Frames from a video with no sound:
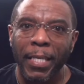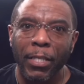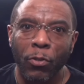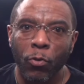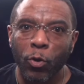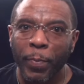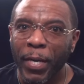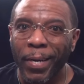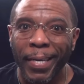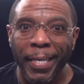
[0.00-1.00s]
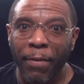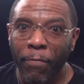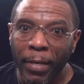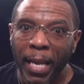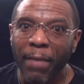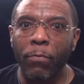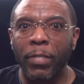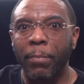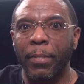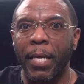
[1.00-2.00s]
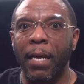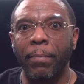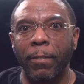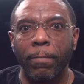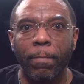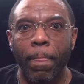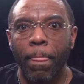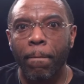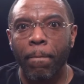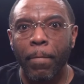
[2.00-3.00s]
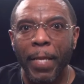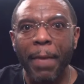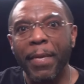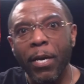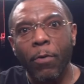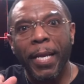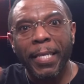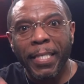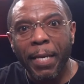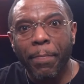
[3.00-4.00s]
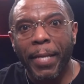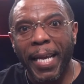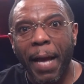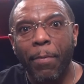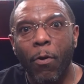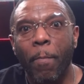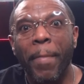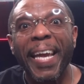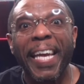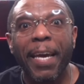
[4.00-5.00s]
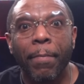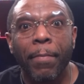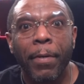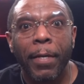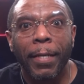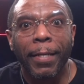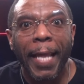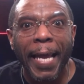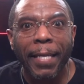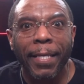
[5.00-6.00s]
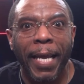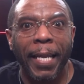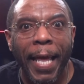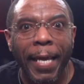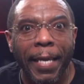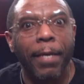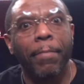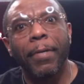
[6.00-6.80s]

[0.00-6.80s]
these dudes be on a different level sometimes. They be on that tip of like, I'm gonna make him like that I like him.